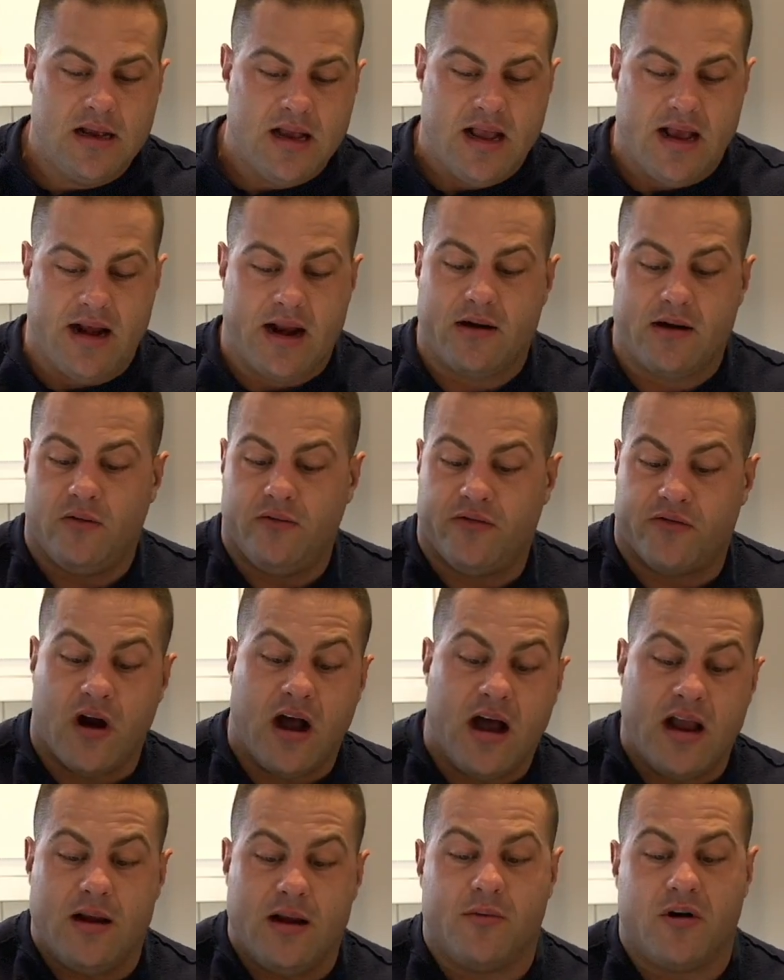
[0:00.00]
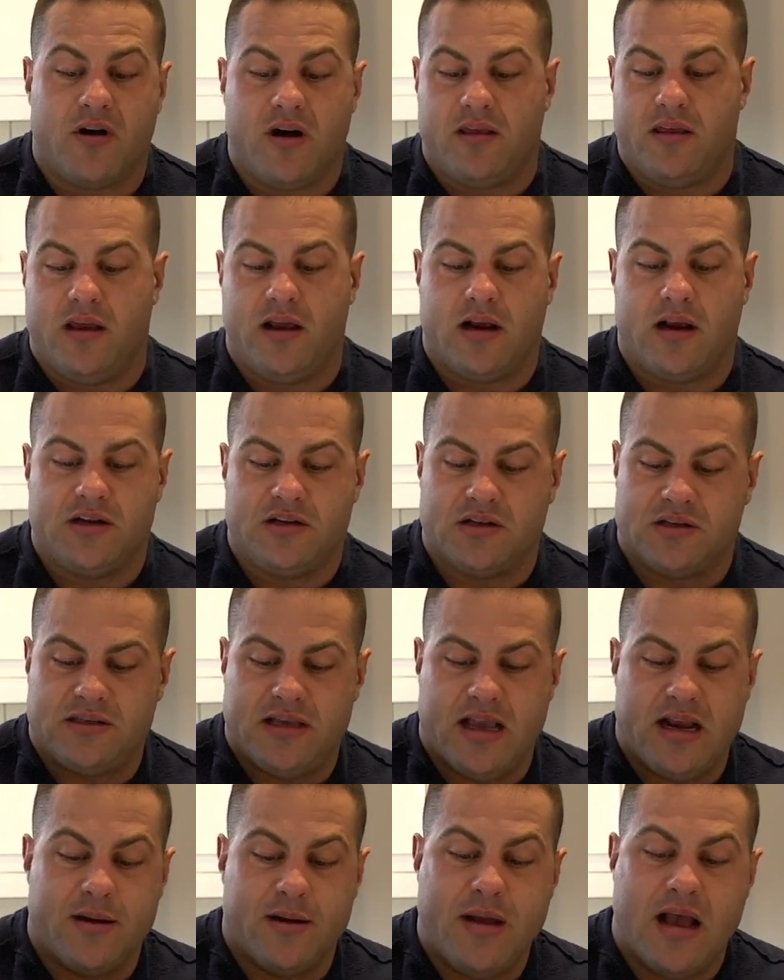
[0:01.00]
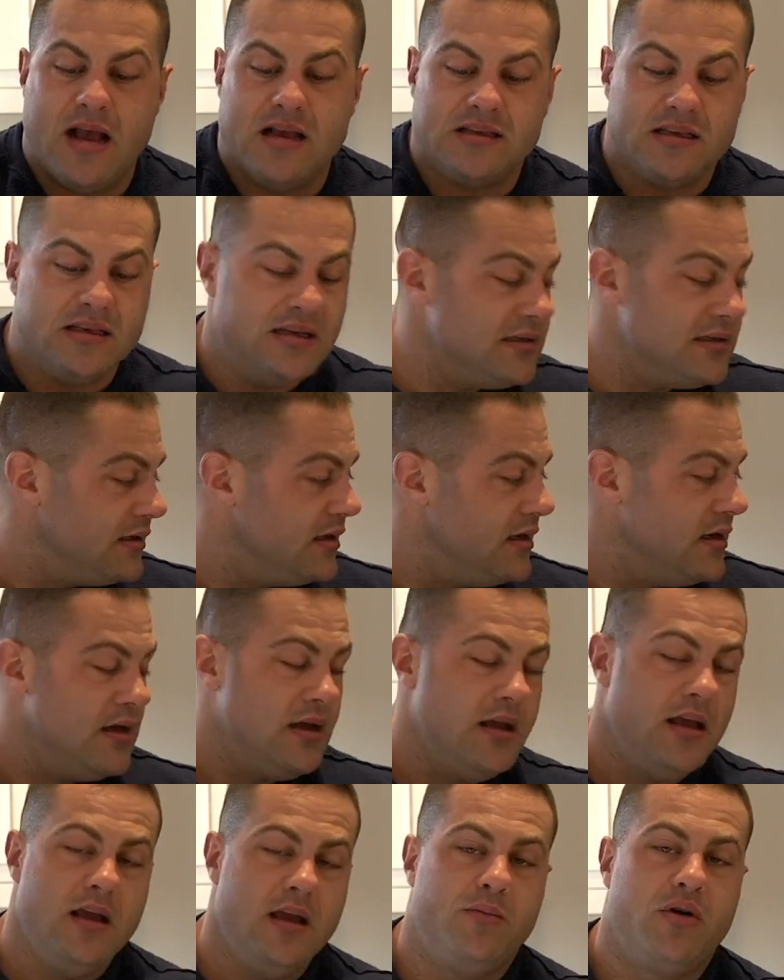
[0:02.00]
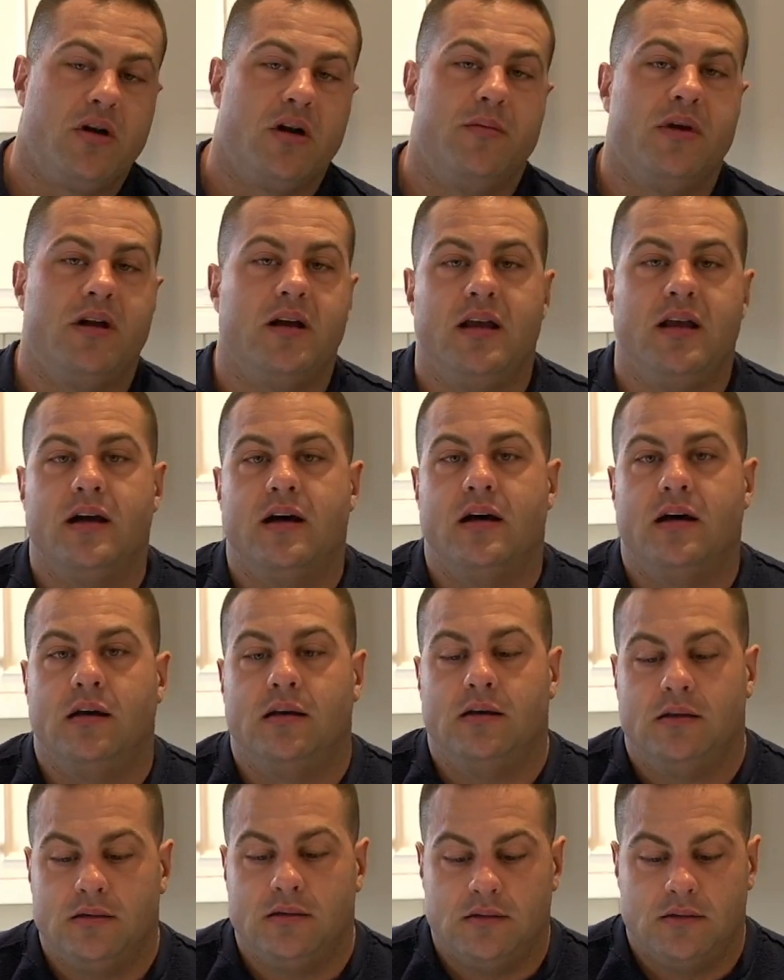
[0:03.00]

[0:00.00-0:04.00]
And I don't fry them or anything. I just take them as is and put them in a